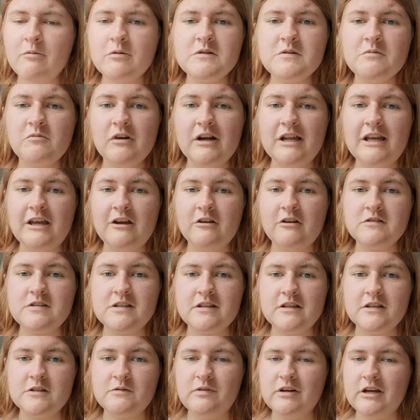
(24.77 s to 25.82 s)
wasn't really
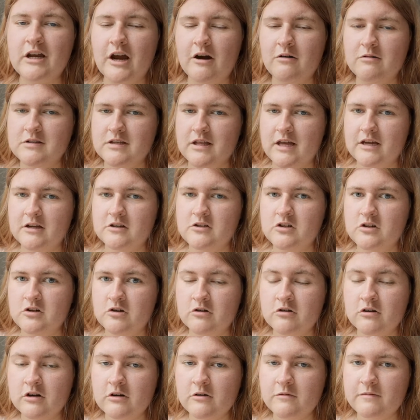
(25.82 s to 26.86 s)
using this video as like a
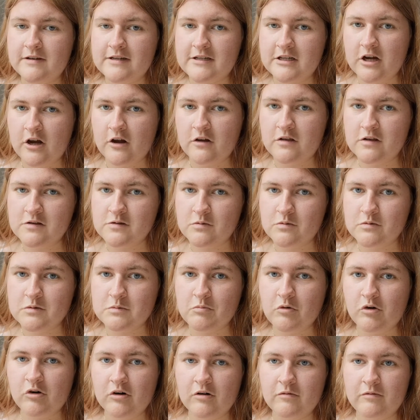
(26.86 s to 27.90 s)
tutorial video, this was
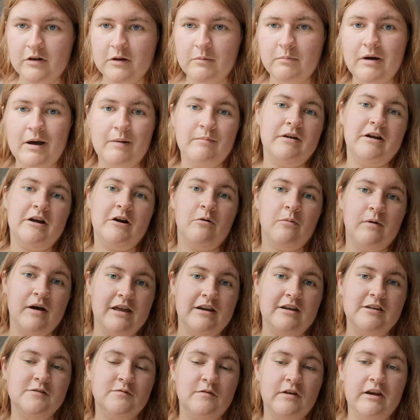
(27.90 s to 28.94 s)
more of a public awareness